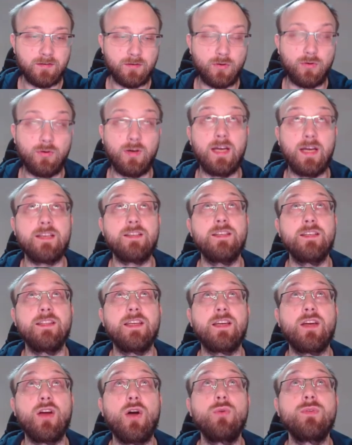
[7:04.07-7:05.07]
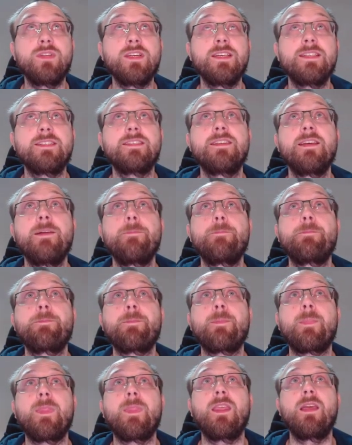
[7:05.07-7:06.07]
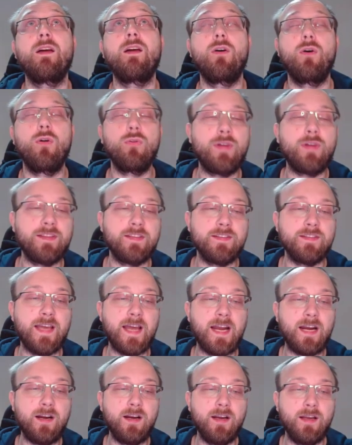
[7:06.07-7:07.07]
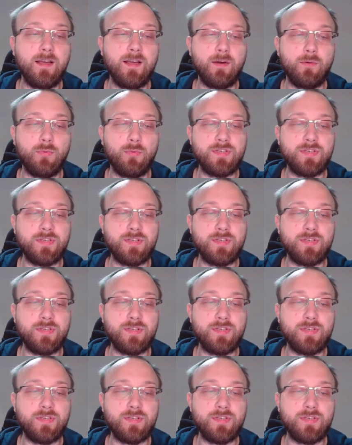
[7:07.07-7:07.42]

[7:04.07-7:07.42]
Oh, actually the code is already there.